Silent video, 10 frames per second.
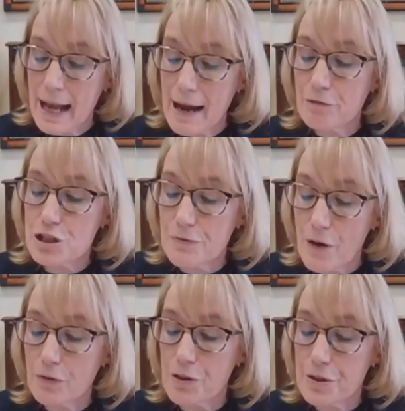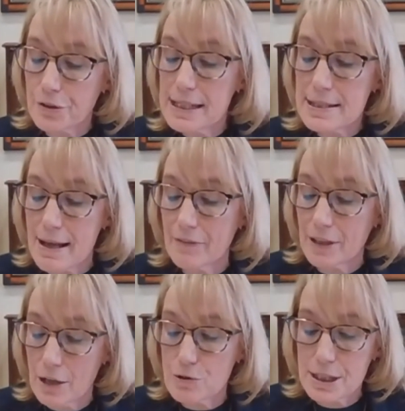an average of over
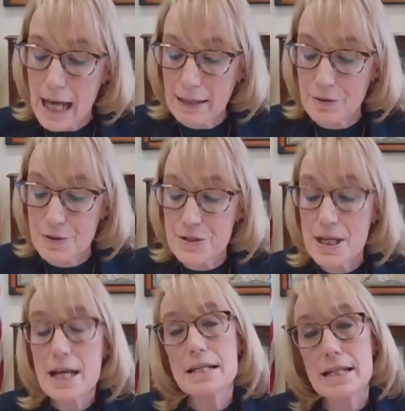$3,700